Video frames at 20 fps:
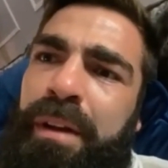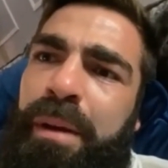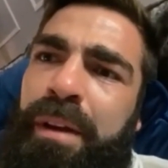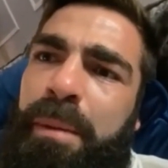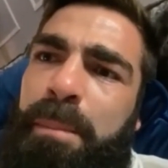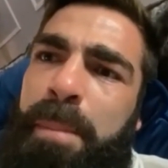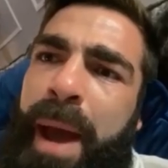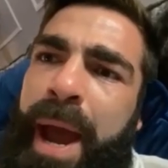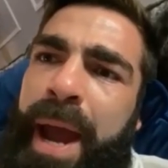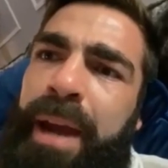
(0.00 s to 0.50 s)

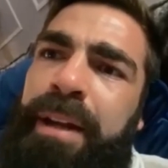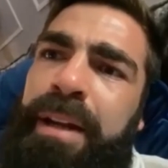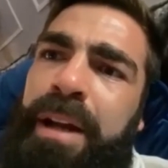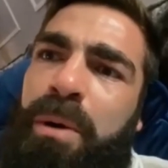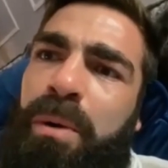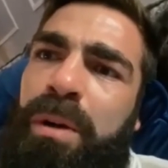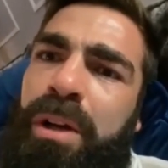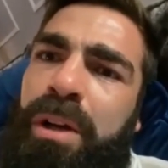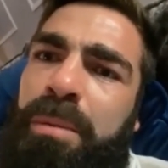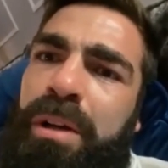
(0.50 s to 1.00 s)
paying
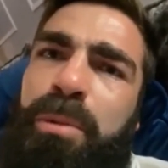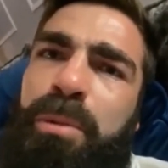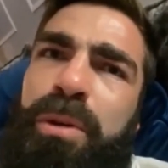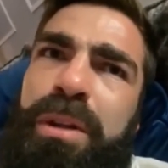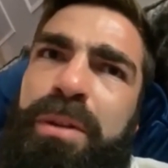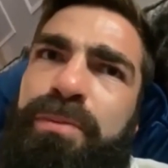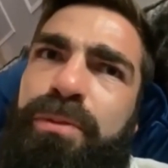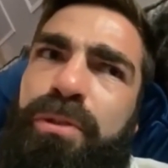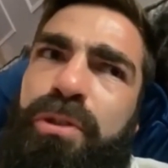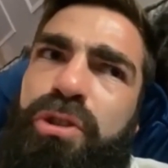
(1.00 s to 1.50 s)
out a lot of
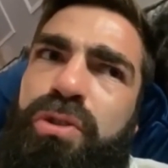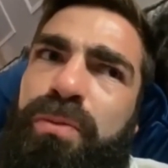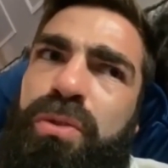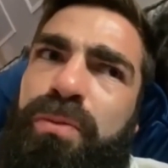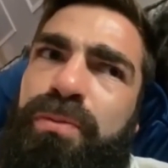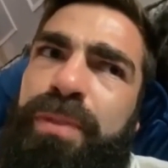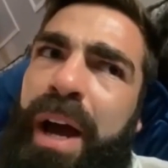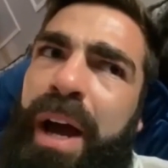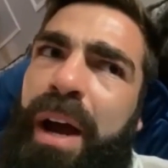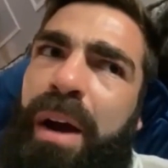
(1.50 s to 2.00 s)
money for
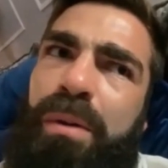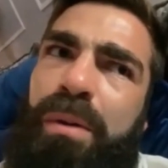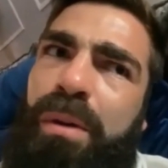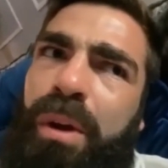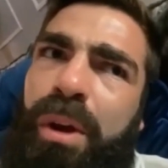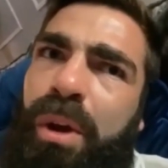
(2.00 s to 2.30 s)
stuff that